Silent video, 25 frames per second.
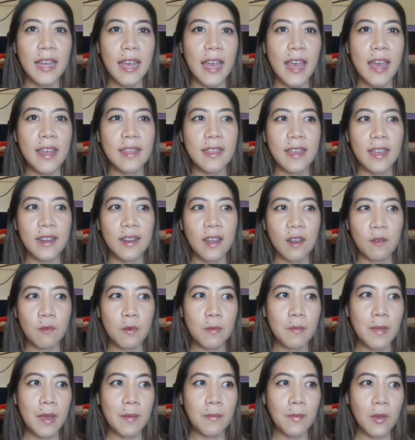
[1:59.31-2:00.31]
and then I
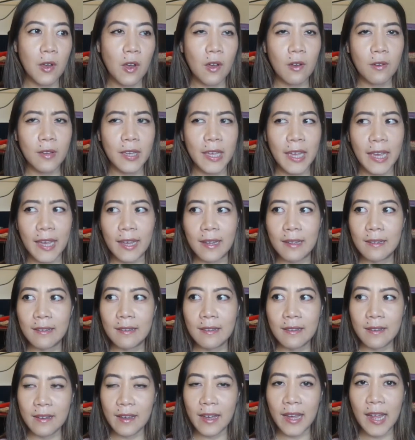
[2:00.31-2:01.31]
remember, oh yeah,
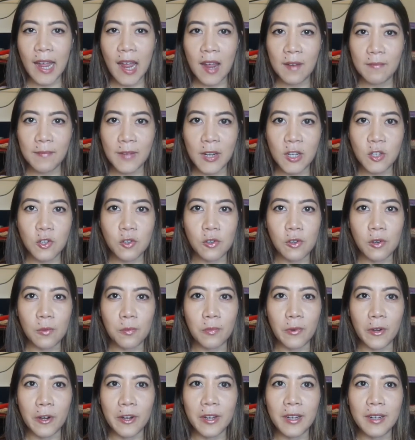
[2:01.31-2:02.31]
I had my jaw
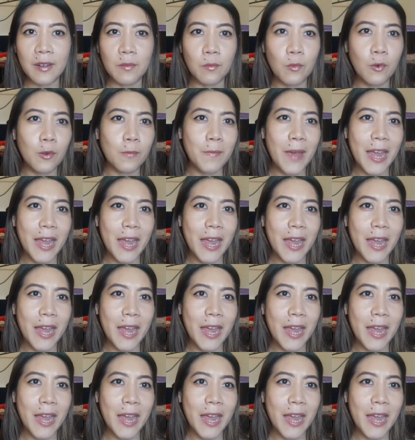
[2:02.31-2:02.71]
broken and put